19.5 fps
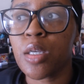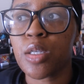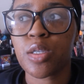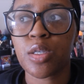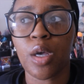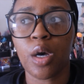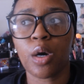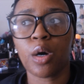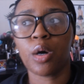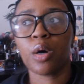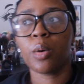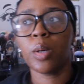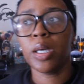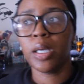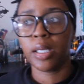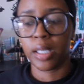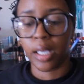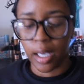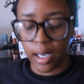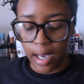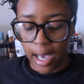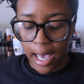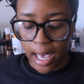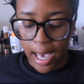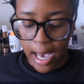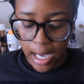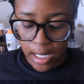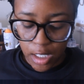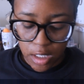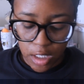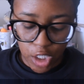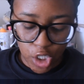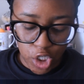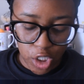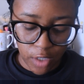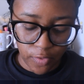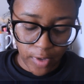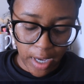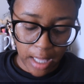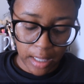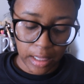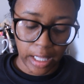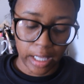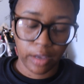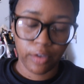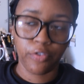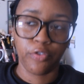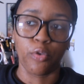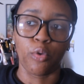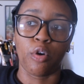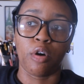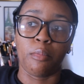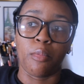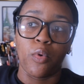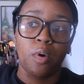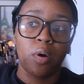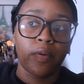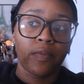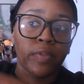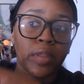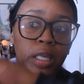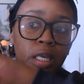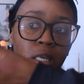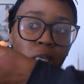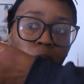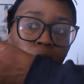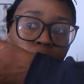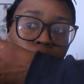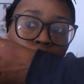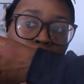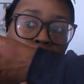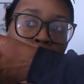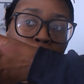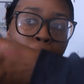so yeah i honestly should have gotten like four more of these